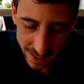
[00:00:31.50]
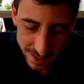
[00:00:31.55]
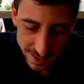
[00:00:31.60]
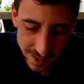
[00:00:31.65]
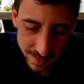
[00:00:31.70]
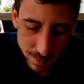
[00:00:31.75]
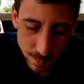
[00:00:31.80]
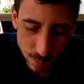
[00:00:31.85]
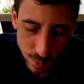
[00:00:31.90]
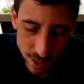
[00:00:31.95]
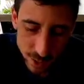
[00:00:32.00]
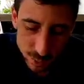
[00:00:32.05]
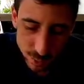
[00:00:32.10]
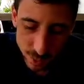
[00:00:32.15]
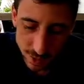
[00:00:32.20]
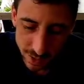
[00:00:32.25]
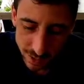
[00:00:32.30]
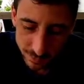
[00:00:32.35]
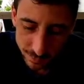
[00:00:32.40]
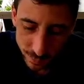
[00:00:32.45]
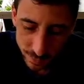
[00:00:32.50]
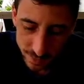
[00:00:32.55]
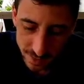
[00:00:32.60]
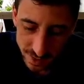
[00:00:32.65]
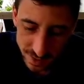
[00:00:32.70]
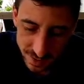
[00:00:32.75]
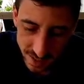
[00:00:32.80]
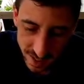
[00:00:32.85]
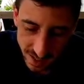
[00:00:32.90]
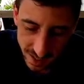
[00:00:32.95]
guys. Symbol-wise, we're looking for on
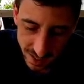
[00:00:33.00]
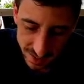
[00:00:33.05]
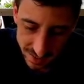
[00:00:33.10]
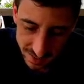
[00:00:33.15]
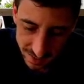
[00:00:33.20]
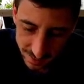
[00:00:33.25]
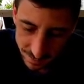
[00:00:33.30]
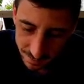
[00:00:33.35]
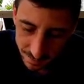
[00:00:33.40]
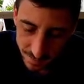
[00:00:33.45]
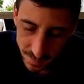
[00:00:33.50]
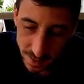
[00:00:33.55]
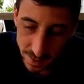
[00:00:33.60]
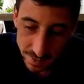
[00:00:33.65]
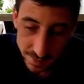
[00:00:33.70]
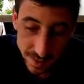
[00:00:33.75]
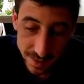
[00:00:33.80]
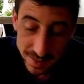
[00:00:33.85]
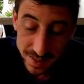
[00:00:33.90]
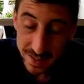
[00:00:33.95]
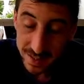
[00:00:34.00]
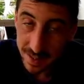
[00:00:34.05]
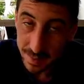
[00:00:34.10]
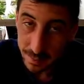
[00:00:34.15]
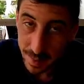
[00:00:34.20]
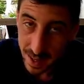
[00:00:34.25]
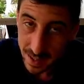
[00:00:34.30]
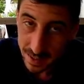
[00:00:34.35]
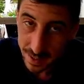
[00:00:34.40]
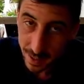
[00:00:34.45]
these tickets. This is
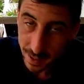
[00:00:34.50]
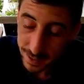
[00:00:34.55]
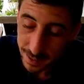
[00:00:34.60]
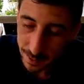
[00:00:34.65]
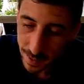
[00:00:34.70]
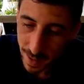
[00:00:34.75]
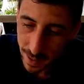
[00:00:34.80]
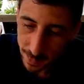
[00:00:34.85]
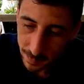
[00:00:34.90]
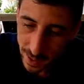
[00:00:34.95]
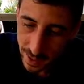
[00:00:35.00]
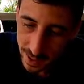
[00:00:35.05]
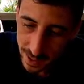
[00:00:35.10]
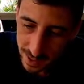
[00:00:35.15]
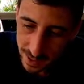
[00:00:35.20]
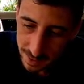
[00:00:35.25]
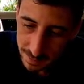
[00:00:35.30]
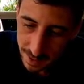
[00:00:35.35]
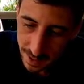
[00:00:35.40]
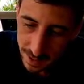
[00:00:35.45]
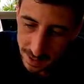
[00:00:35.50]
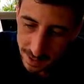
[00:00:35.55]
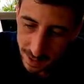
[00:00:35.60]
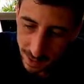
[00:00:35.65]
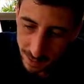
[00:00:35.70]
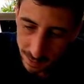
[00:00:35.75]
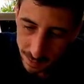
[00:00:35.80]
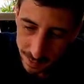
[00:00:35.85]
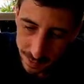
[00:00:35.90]
the best odds, by the way, to hit $1 million.